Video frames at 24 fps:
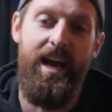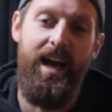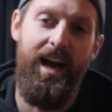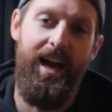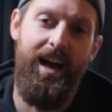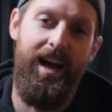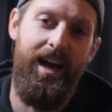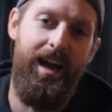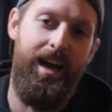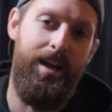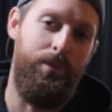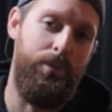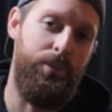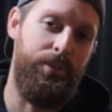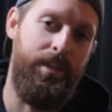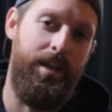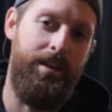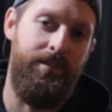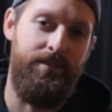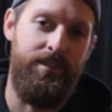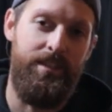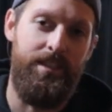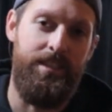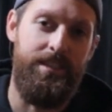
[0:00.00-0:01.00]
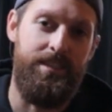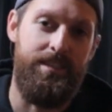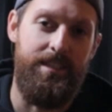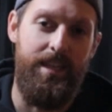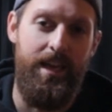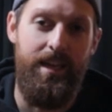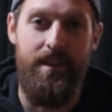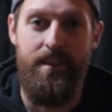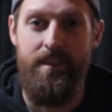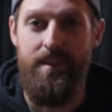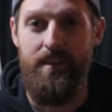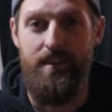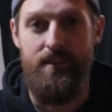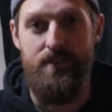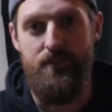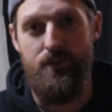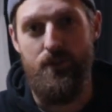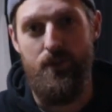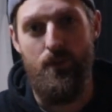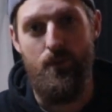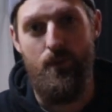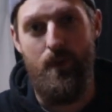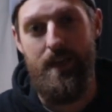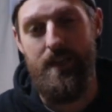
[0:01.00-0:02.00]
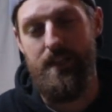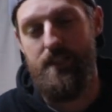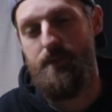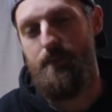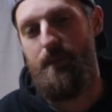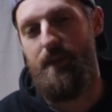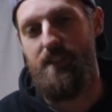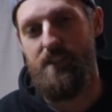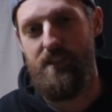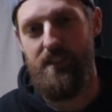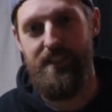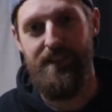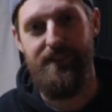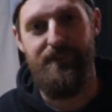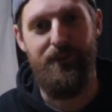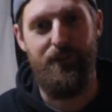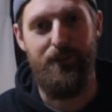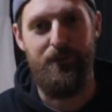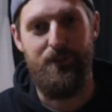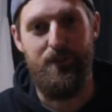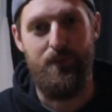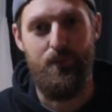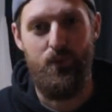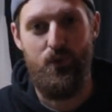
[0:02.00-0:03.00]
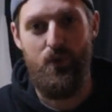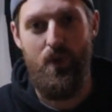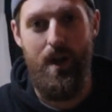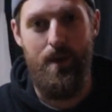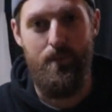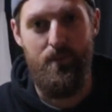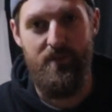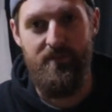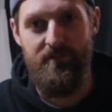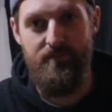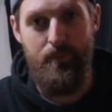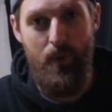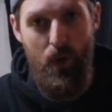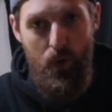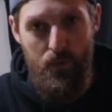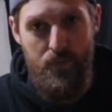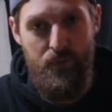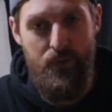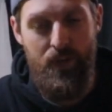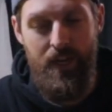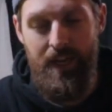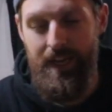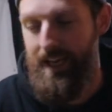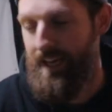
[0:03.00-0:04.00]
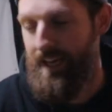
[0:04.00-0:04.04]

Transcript: I will definitely send things your way, especially if you're a subscriber of both.